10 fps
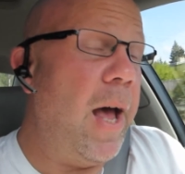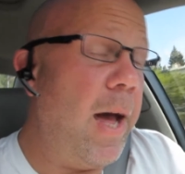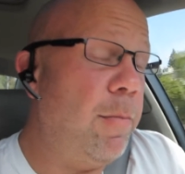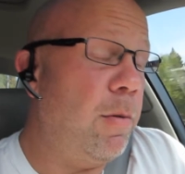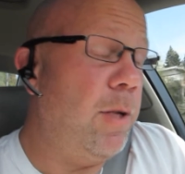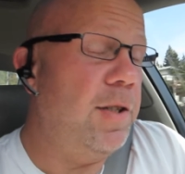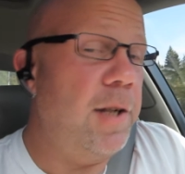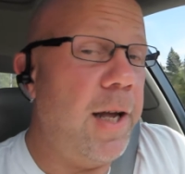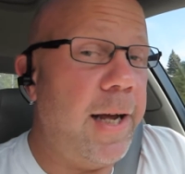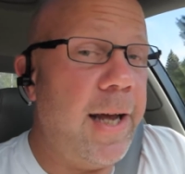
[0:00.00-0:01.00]
bad
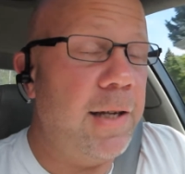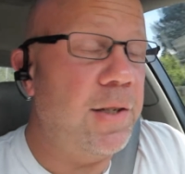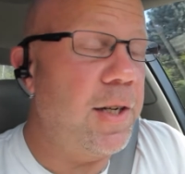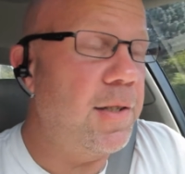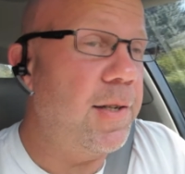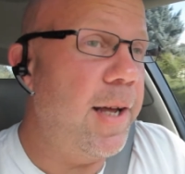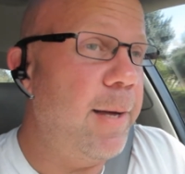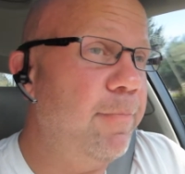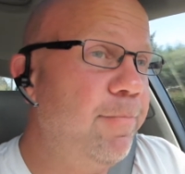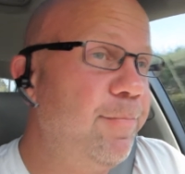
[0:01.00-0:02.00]
publicity, I guess you could say.